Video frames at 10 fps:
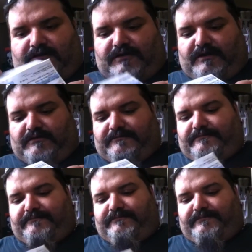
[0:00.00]
and then
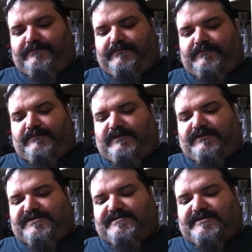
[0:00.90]

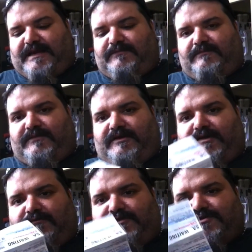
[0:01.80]
I just tape them
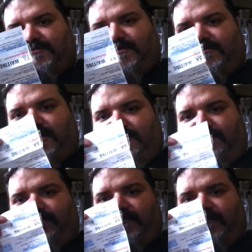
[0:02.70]
together with shipping tape